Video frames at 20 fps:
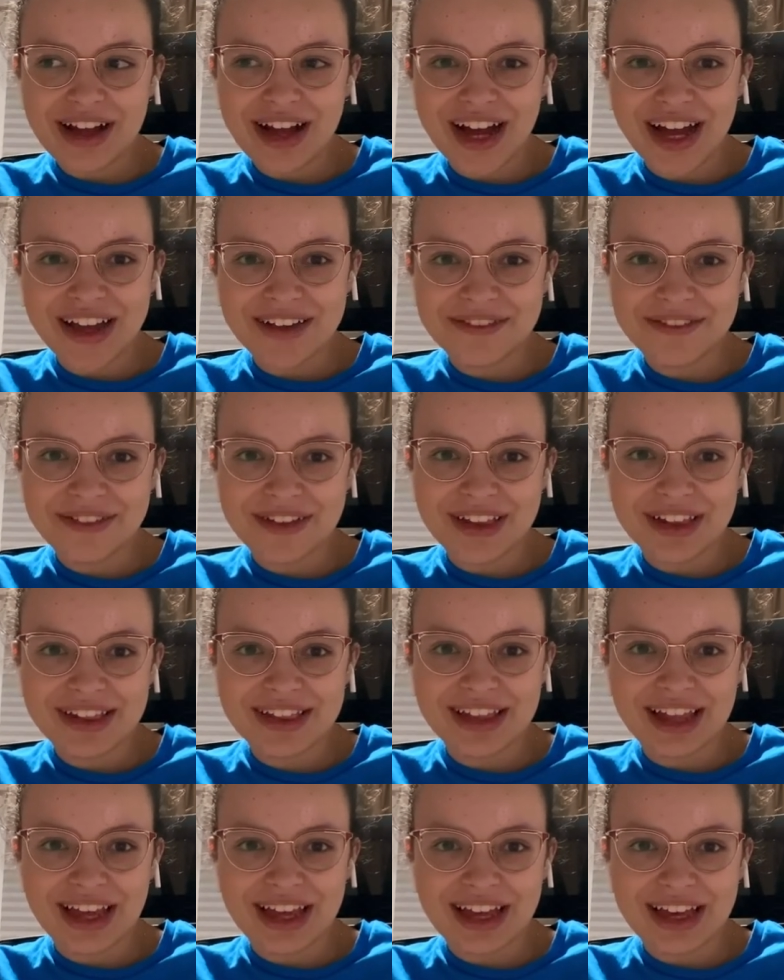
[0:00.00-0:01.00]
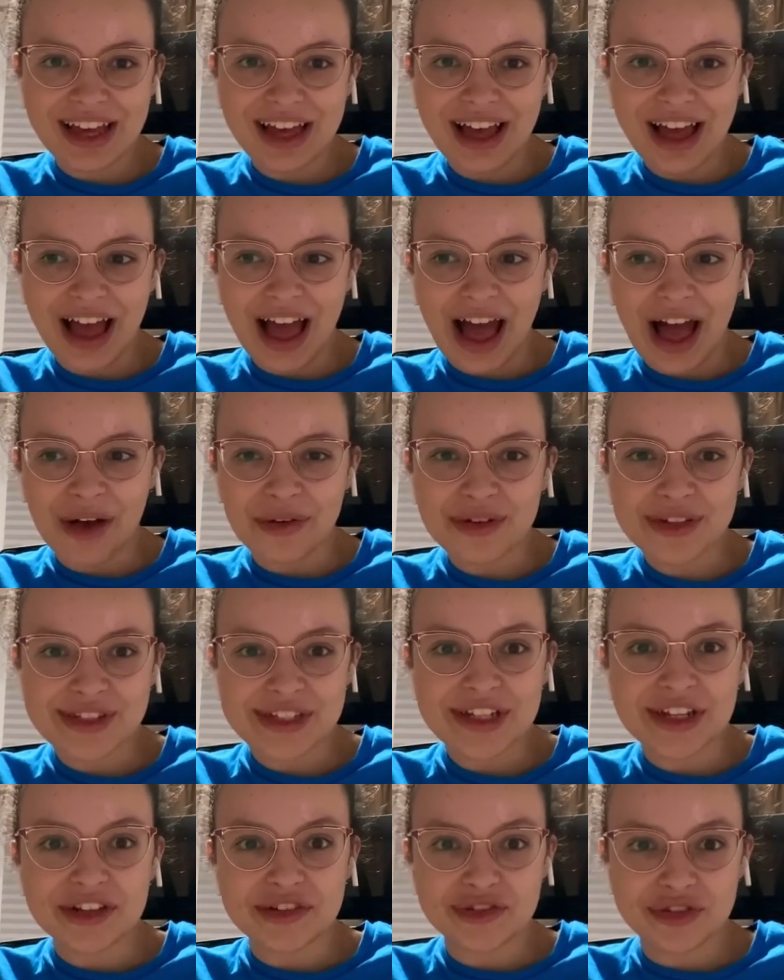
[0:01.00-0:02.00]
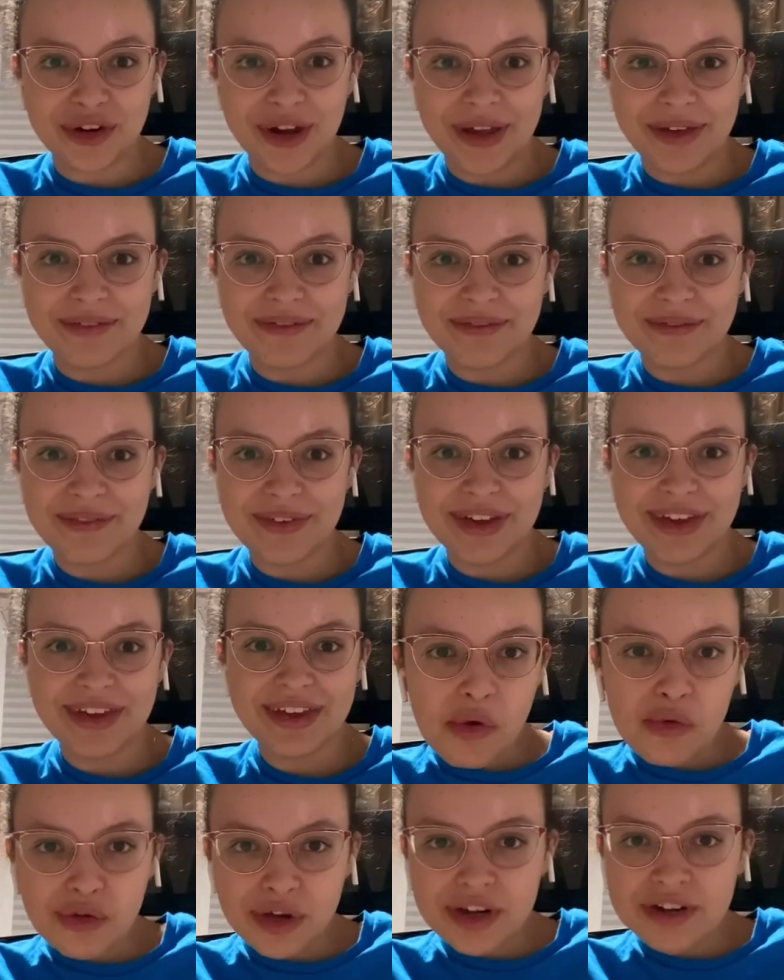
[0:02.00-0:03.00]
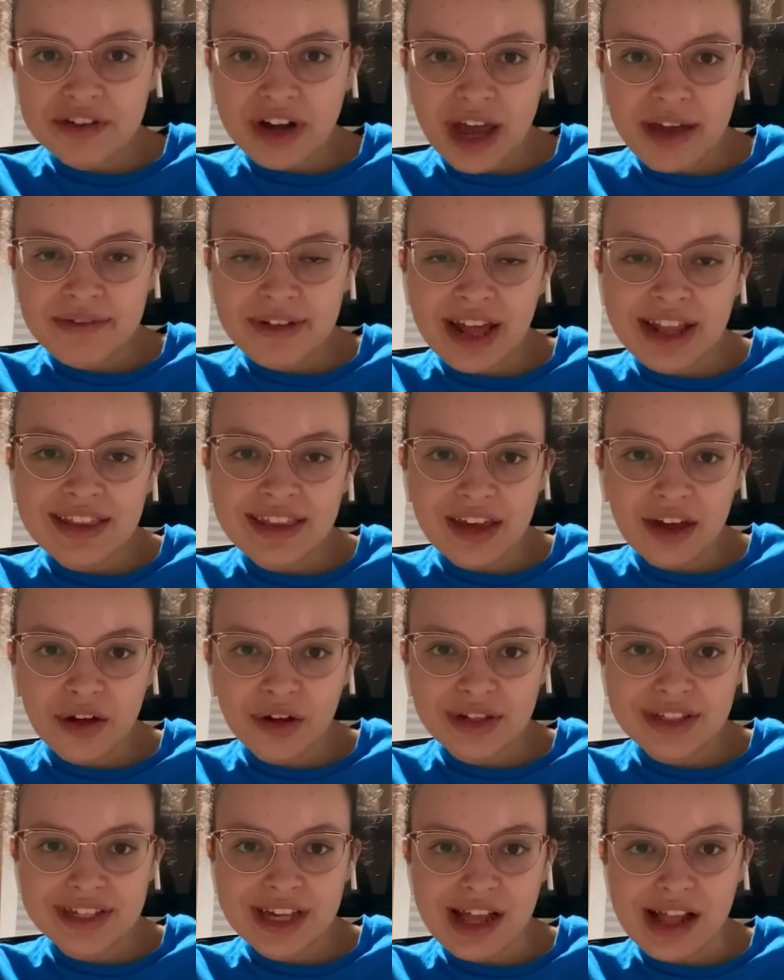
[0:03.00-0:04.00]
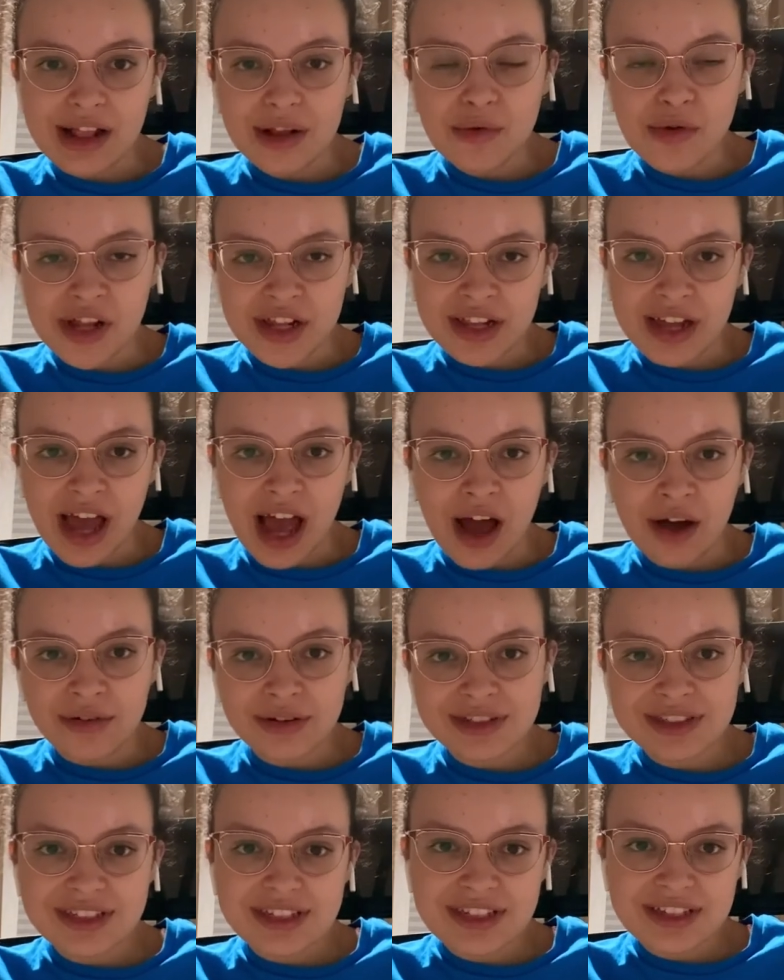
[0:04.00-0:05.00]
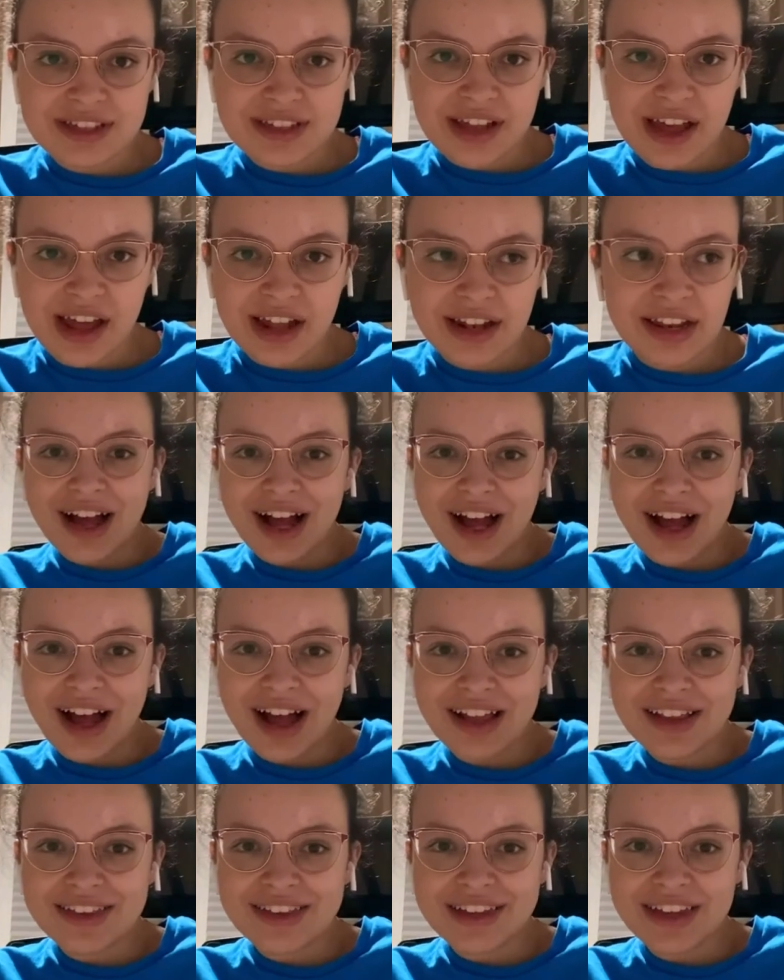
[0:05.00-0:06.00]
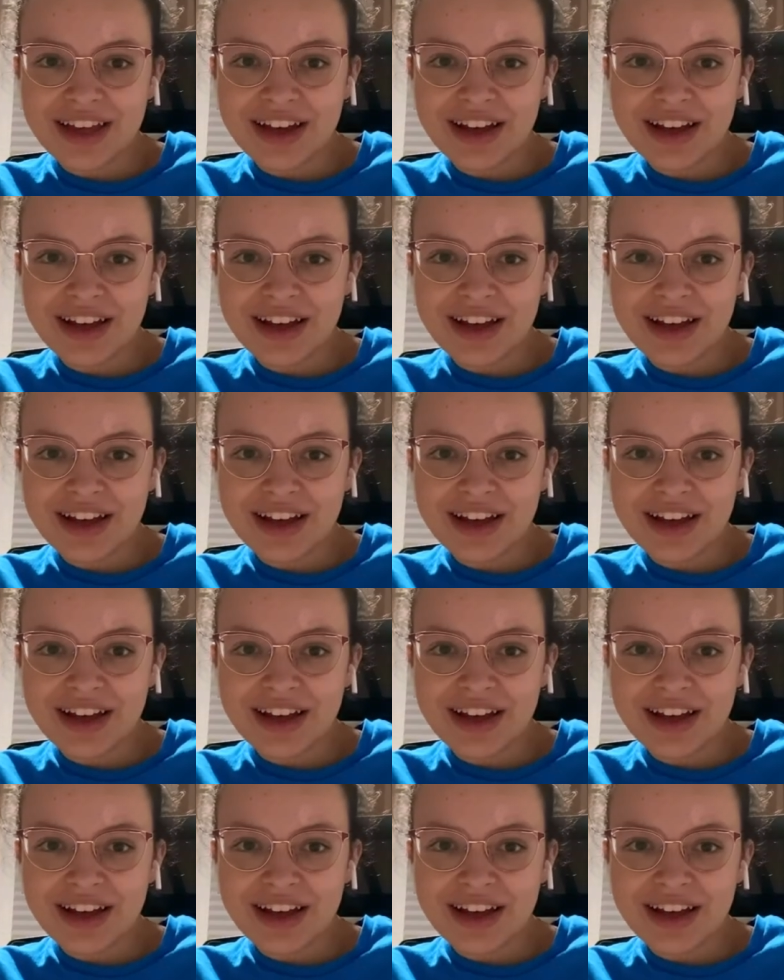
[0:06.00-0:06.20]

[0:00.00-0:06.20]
I feel like I was in a dream. We arrived at the hotel one hour since then and